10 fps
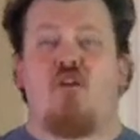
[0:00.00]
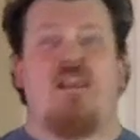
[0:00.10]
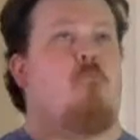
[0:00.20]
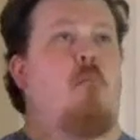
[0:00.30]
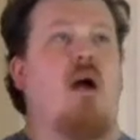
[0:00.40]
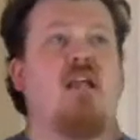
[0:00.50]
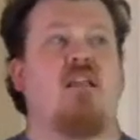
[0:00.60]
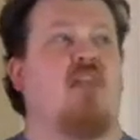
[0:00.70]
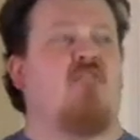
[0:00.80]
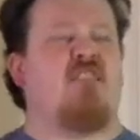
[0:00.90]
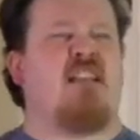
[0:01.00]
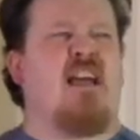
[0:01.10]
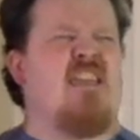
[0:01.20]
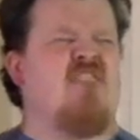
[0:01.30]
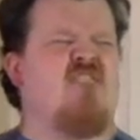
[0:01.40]
in my life did I
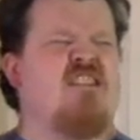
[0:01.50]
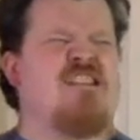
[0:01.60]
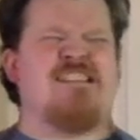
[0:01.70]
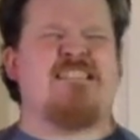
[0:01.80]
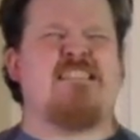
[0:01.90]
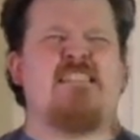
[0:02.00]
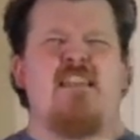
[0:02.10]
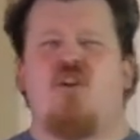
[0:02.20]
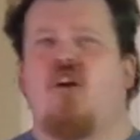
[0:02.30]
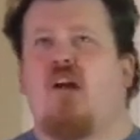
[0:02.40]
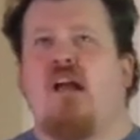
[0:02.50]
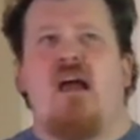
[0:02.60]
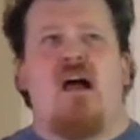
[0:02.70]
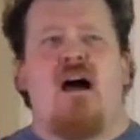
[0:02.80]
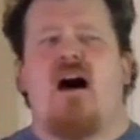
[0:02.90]
even consider
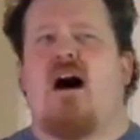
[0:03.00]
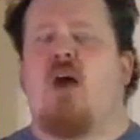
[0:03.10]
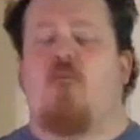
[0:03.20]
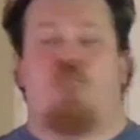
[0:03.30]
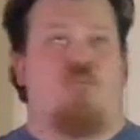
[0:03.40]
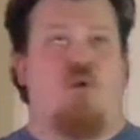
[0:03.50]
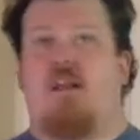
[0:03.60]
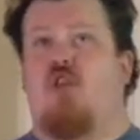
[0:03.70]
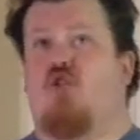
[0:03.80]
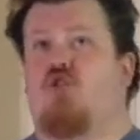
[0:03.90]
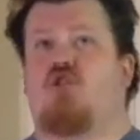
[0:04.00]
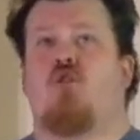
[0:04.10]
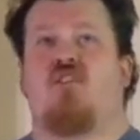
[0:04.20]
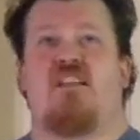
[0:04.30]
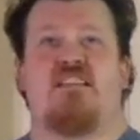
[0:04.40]
putting those two
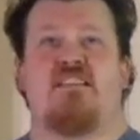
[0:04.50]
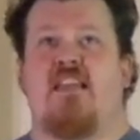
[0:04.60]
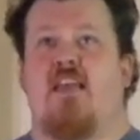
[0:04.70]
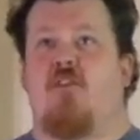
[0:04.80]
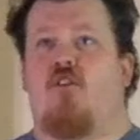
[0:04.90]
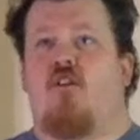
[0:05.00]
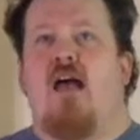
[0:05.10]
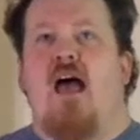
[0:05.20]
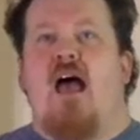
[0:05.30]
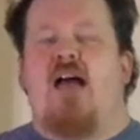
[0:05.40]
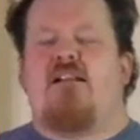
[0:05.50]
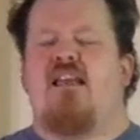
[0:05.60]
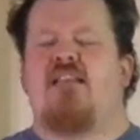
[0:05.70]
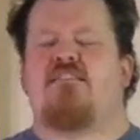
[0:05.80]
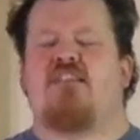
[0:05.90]
things together.
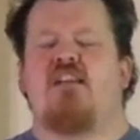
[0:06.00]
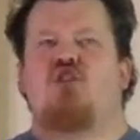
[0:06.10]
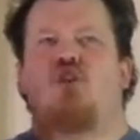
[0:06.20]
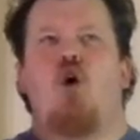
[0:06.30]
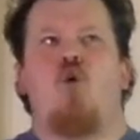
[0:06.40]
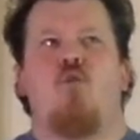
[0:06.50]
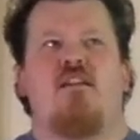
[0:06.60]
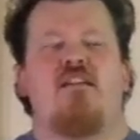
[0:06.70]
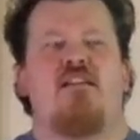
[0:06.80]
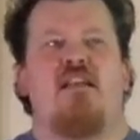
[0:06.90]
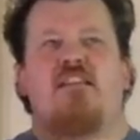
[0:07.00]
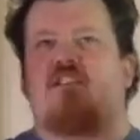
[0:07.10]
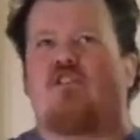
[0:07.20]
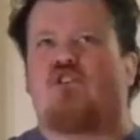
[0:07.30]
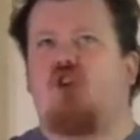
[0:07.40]
It's a joke. It's
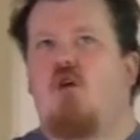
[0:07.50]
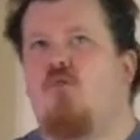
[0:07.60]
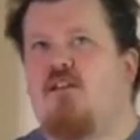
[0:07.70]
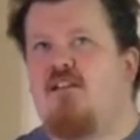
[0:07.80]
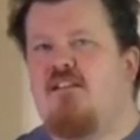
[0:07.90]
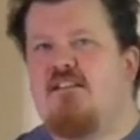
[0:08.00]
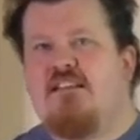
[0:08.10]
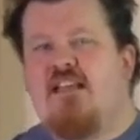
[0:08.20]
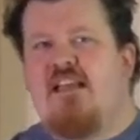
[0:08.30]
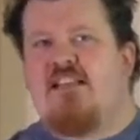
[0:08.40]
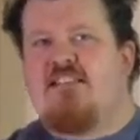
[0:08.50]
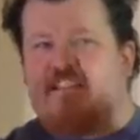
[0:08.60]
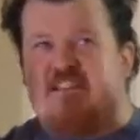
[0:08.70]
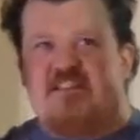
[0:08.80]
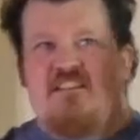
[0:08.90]
a joke.
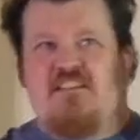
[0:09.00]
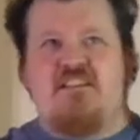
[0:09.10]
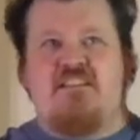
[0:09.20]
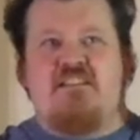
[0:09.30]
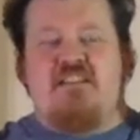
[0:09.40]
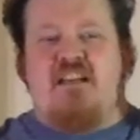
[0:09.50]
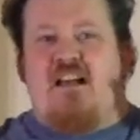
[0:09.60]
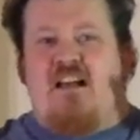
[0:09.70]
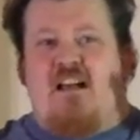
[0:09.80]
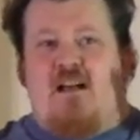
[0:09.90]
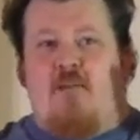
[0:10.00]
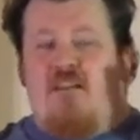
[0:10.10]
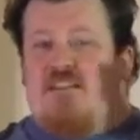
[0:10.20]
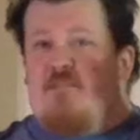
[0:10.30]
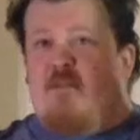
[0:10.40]
It's
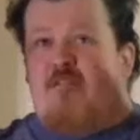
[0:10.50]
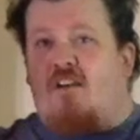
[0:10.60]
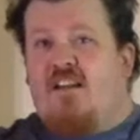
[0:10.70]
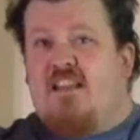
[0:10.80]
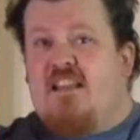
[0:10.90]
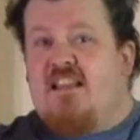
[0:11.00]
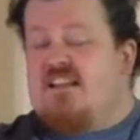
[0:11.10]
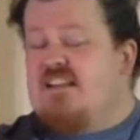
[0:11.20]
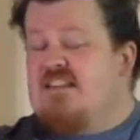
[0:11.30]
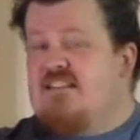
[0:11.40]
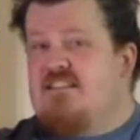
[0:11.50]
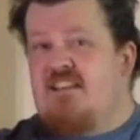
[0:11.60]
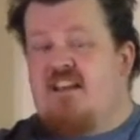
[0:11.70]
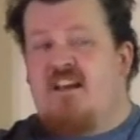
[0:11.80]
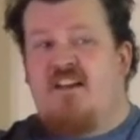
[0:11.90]
meant to be funny, because
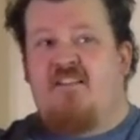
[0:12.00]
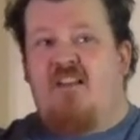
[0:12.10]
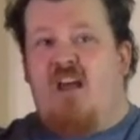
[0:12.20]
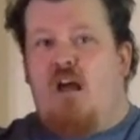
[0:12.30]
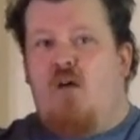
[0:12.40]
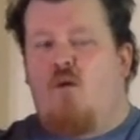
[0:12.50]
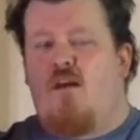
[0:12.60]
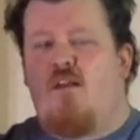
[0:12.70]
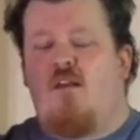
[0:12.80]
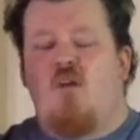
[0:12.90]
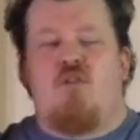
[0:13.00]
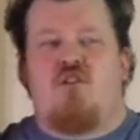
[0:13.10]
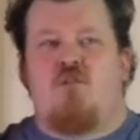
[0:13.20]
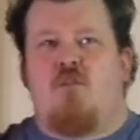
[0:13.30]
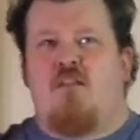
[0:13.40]
why would
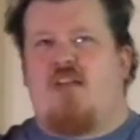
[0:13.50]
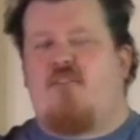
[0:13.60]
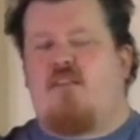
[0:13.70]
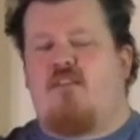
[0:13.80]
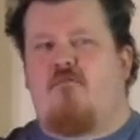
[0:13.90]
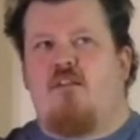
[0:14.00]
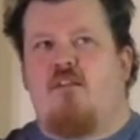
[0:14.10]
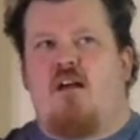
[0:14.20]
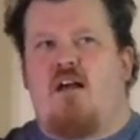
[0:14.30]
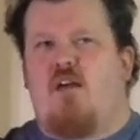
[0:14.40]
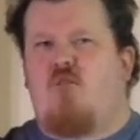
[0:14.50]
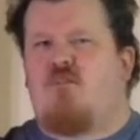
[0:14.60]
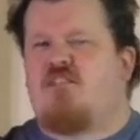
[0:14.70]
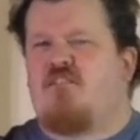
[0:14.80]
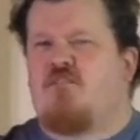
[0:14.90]
you be laughing if I was
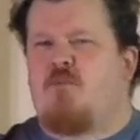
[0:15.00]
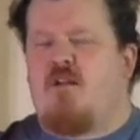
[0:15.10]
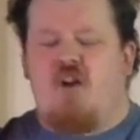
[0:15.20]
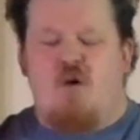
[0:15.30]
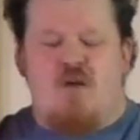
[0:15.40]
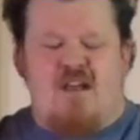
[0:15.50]
serious about it? No,